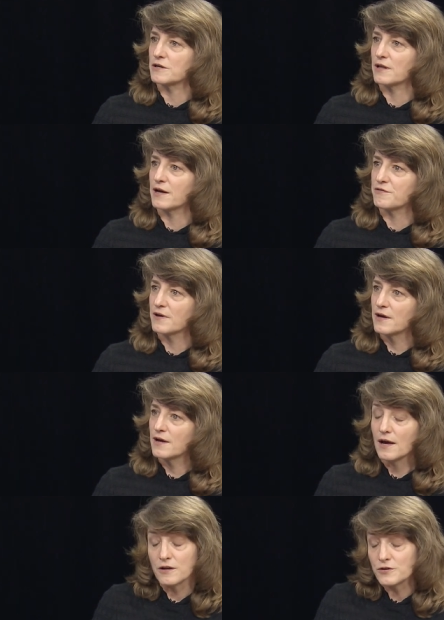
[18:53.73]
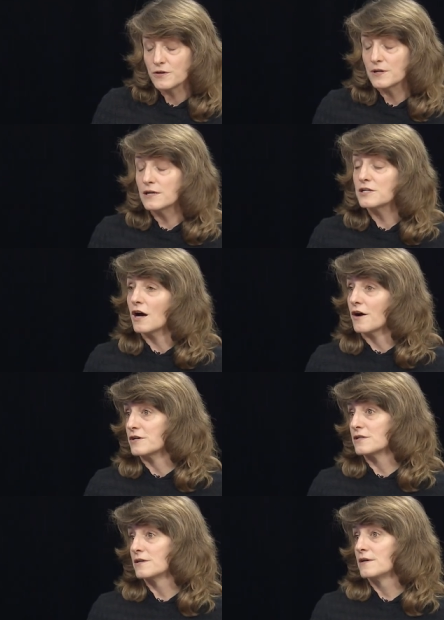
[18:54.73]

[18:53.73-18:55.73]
in your life, mm-hmm. and you turned it into art.